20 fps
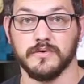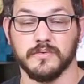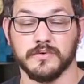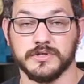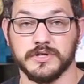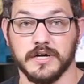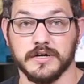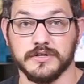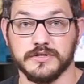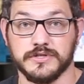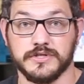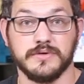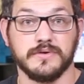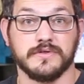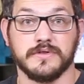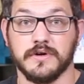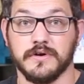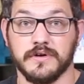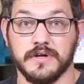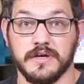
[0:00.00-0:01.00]
we're talking
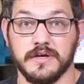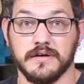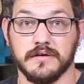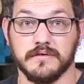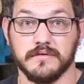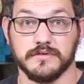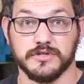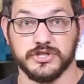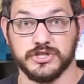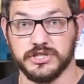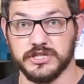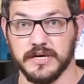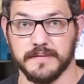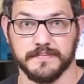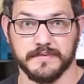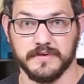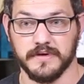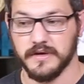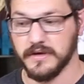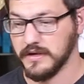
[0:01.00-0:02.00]
$230
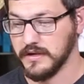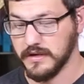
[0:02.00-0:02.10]
shipped.